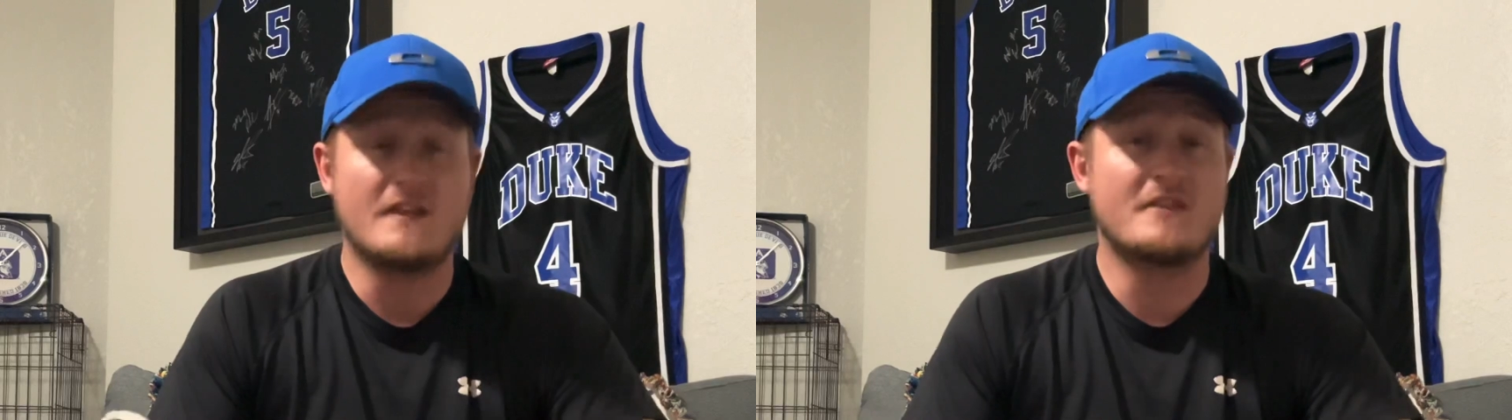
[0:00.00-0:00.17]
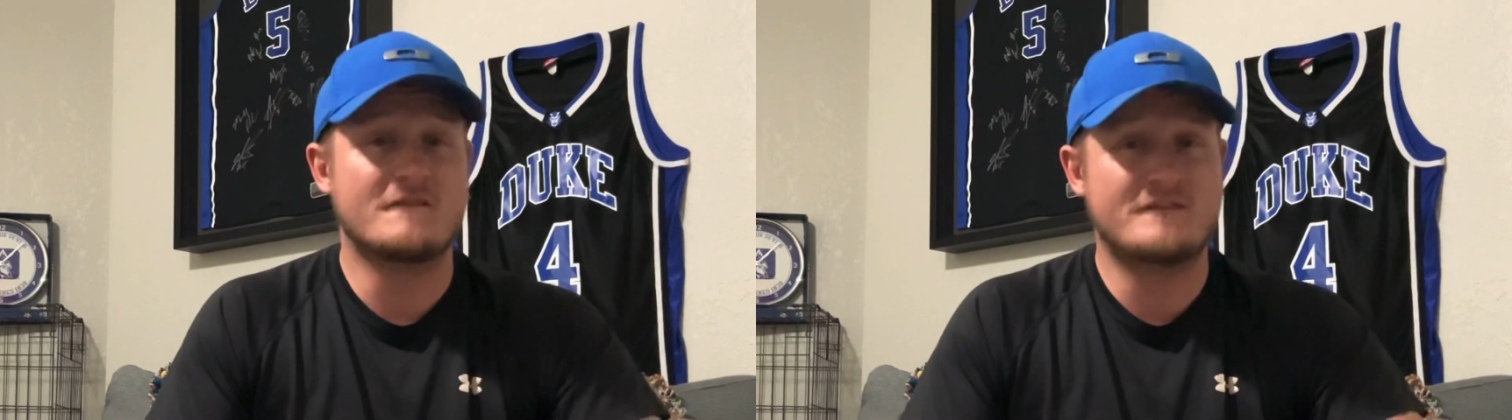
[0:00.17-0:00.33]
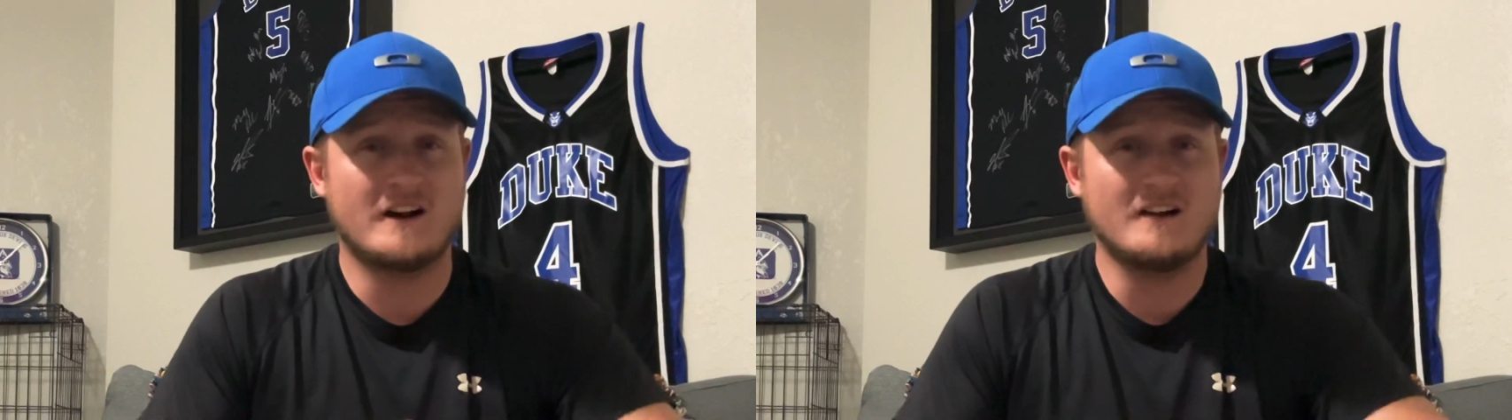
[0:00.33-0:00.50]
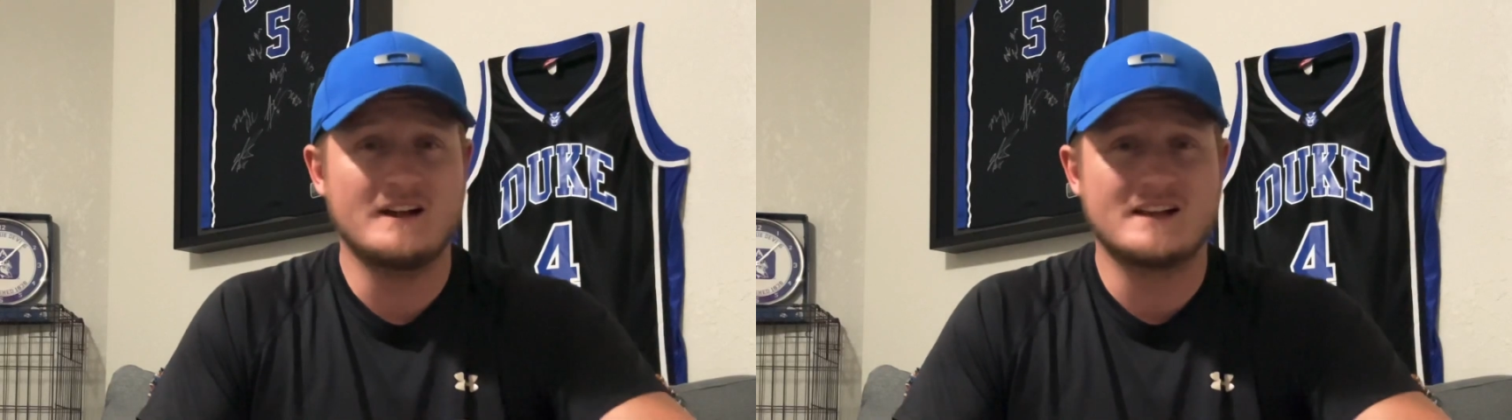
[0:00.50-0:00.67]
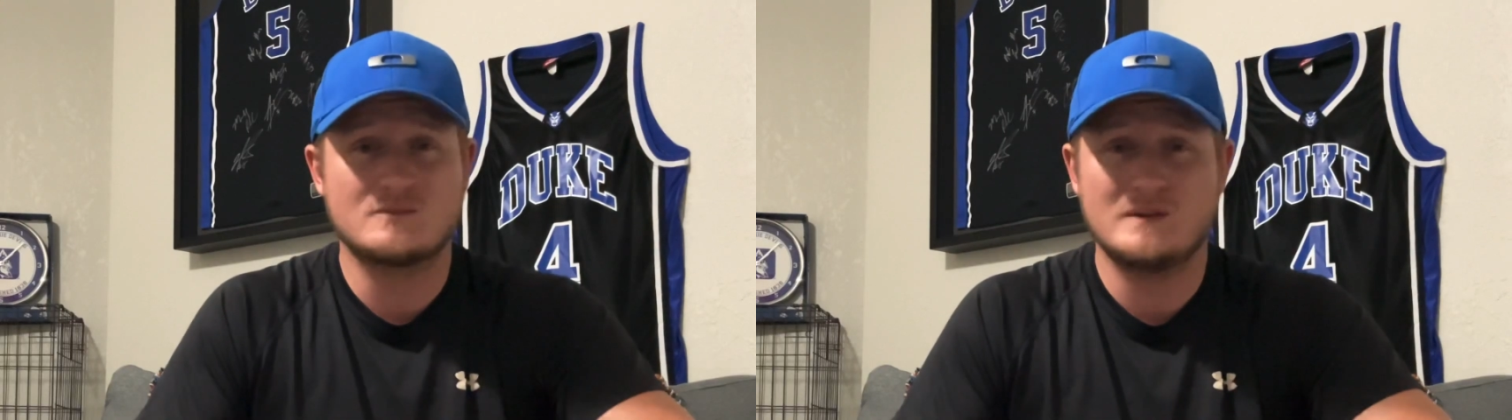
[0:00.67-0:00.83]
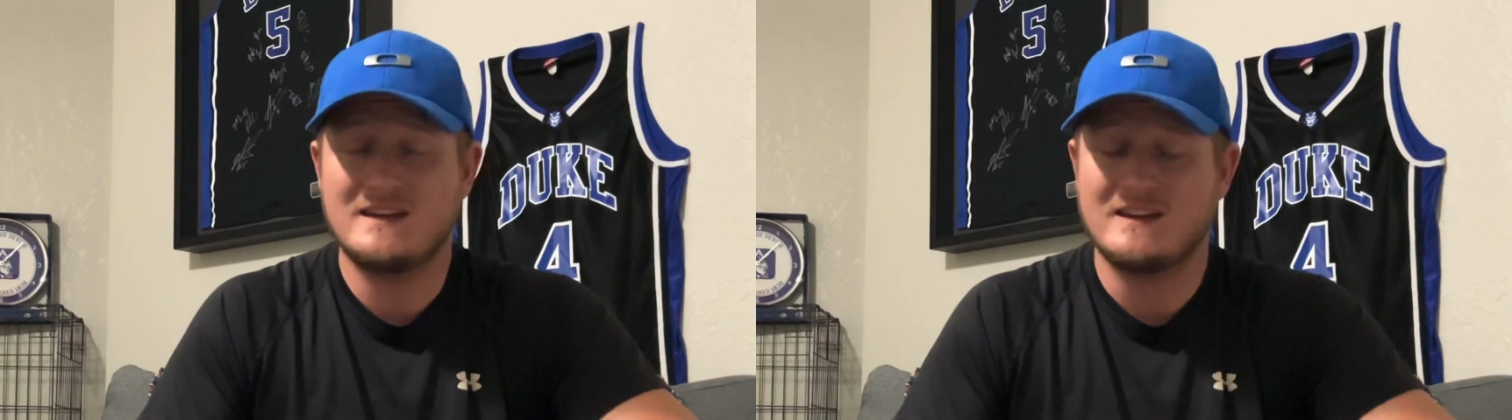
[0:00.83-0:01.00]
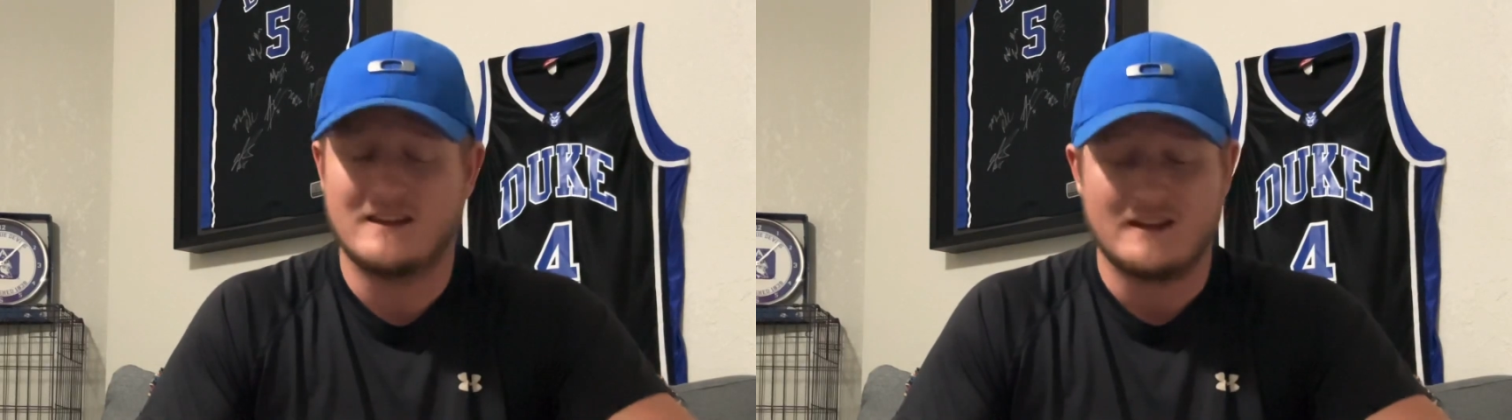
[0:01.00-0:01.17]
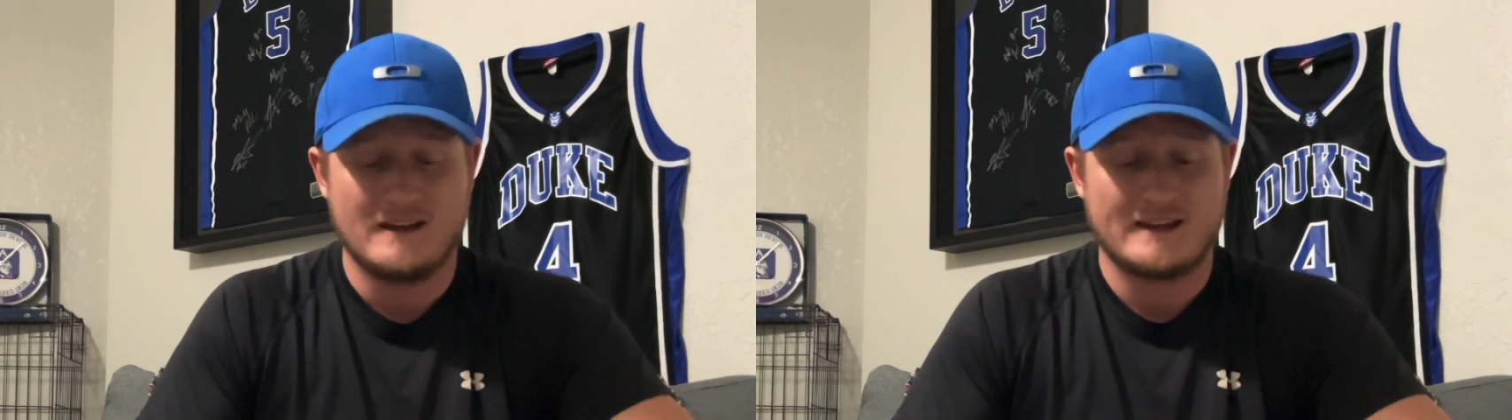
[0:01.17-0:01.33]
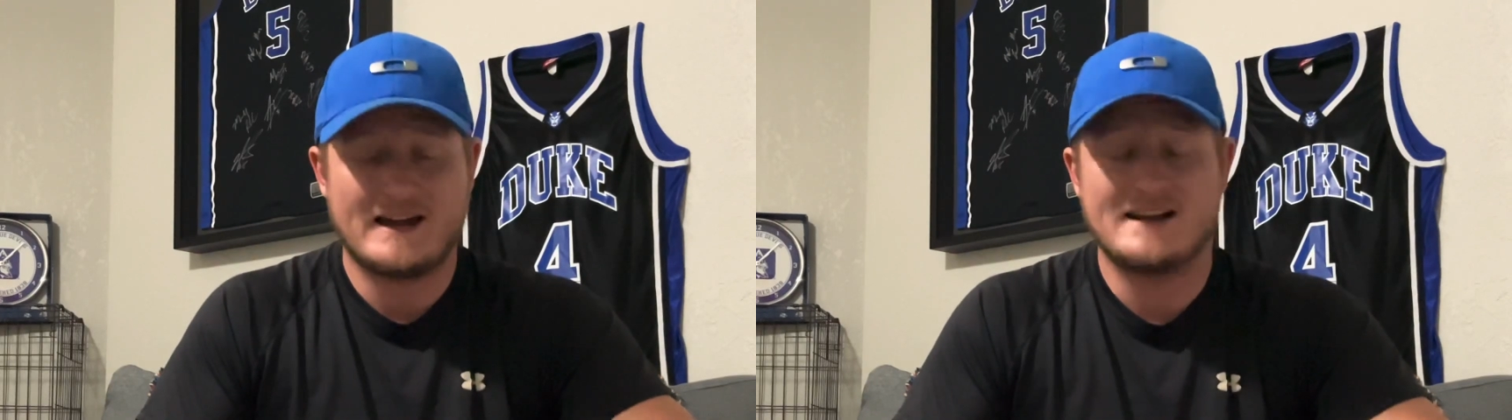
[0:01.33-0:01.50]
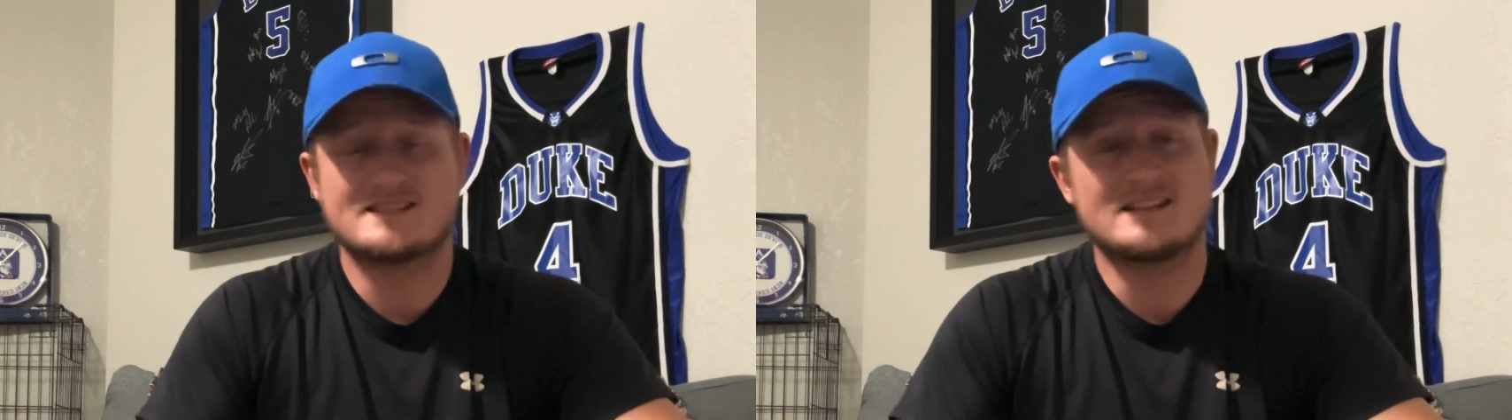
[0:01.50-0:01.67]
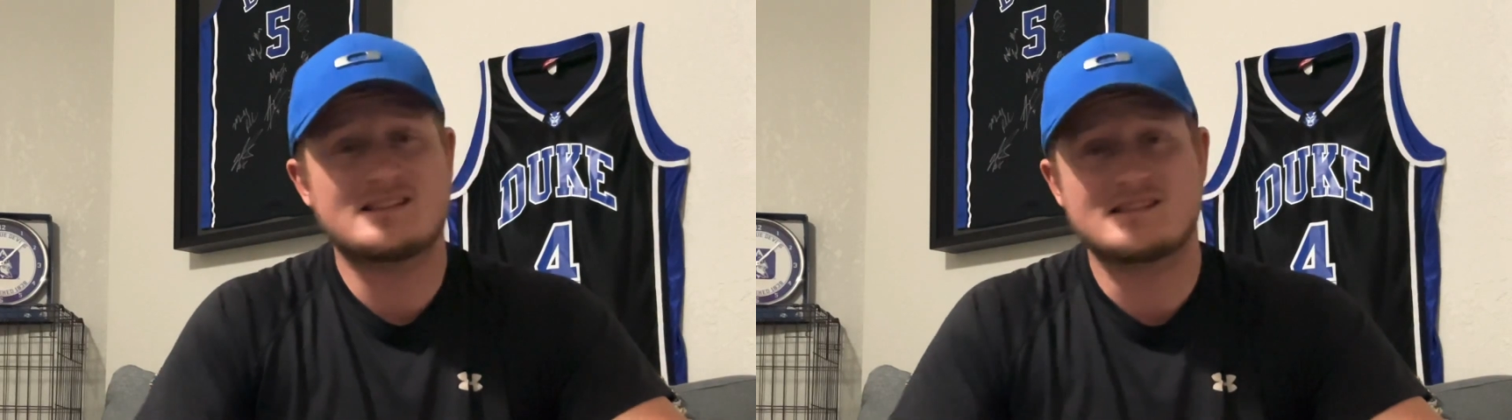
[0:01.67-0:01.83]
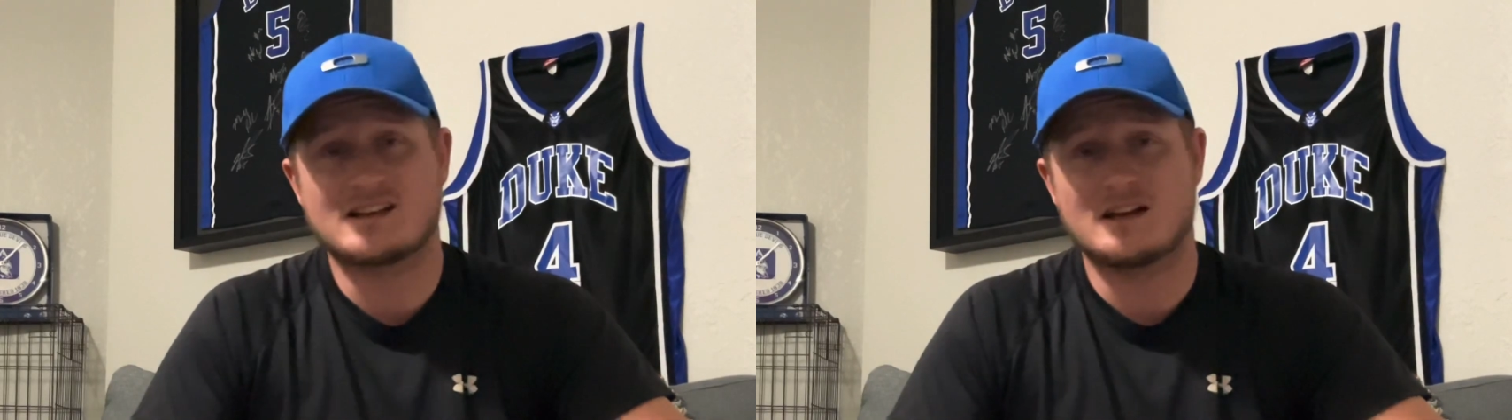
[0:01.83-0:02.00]
The very next week, guys,
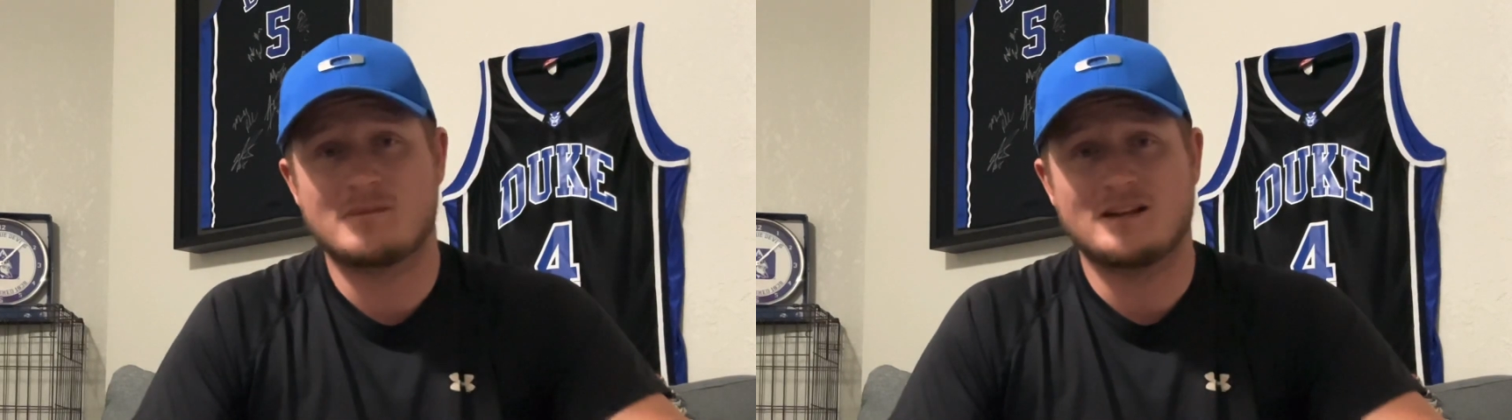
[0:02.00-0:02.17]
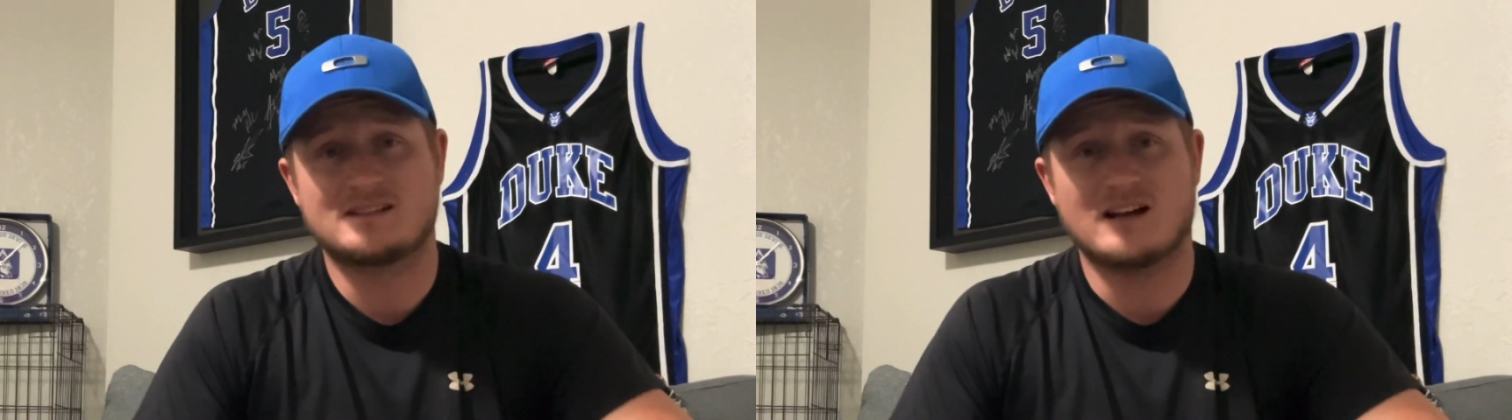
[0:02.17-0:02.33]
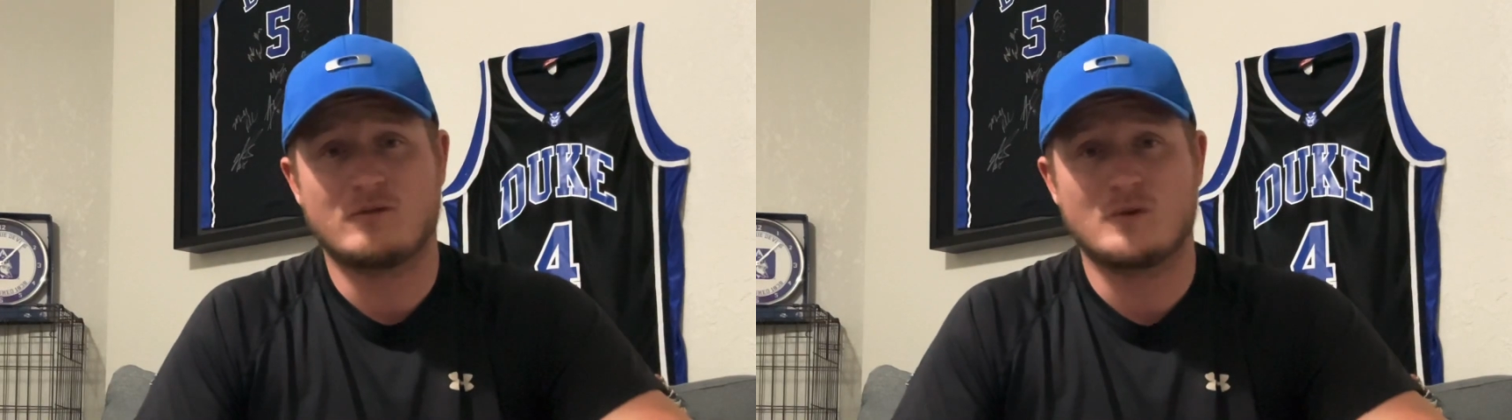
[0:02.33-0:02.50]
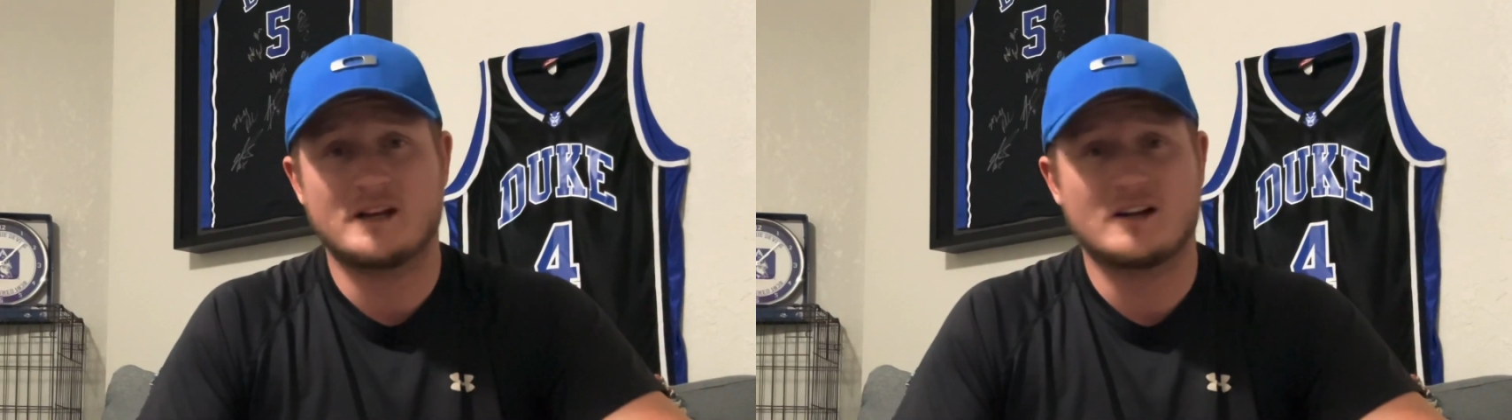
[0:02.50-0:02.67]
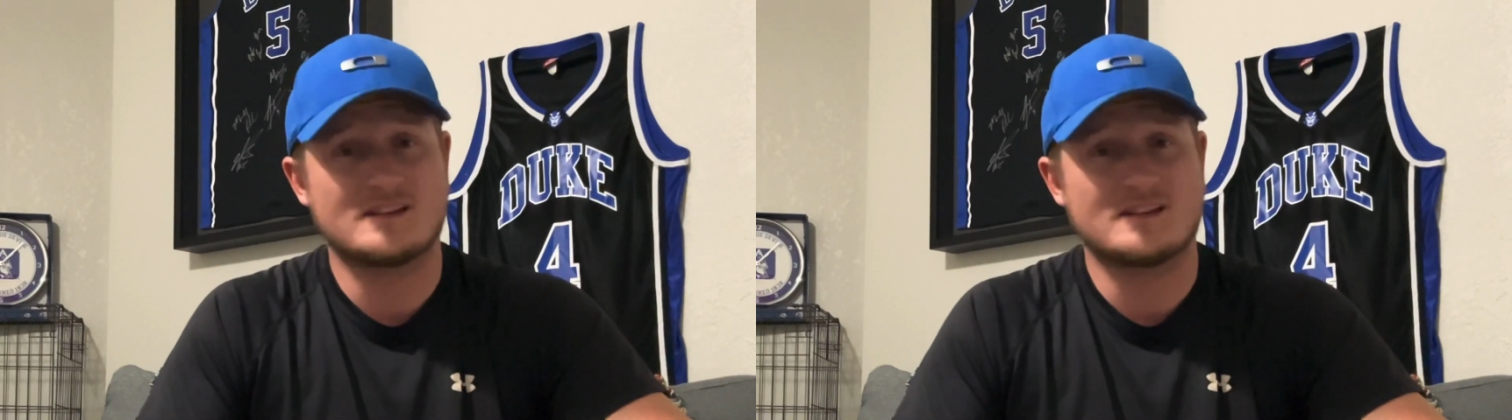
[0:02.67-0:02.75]
this is going to be a tough one here.